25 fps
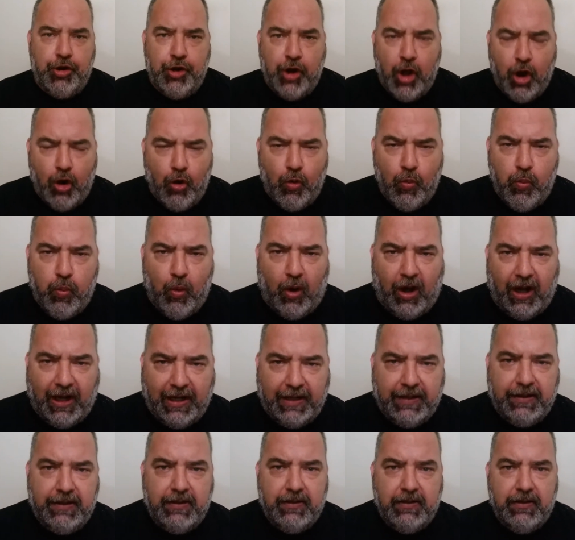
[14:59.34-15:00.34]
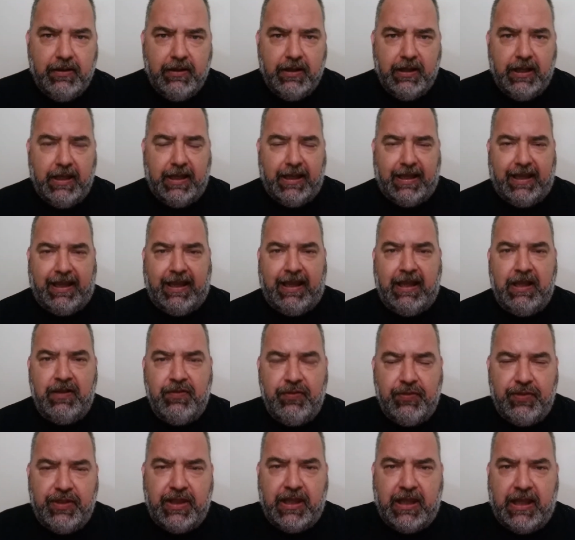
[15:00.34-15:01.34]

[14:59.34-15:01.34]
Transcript: one in the